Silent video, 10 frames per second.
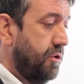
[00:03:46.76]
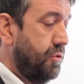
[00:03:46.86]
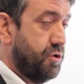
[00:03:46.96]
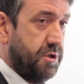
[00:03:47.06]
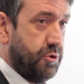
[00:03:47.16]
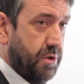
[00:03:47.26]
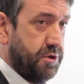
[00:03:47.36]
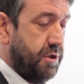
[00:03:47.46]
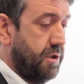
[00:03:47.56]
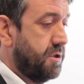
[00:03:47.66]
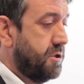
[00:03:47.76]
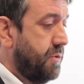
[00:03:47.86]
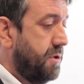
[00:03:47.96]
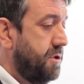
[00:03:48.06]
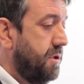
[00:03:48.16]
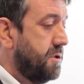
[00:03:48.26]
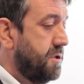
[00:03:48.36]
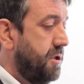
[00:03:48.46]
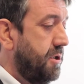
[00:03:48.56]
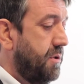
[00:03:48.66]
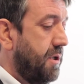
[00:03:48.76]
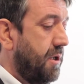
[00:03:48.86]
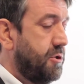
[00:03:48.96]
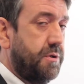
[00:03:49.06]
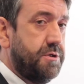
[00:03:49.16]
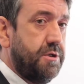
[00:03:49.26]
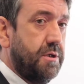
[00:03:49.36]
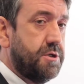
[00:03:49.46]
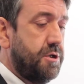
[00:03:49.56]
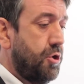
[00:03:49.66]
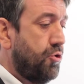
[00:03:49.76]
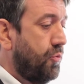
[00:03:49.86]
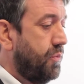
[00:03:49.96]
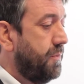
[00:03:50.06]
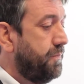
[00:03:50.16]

usually 20 years in the UK, 20 years in Europe.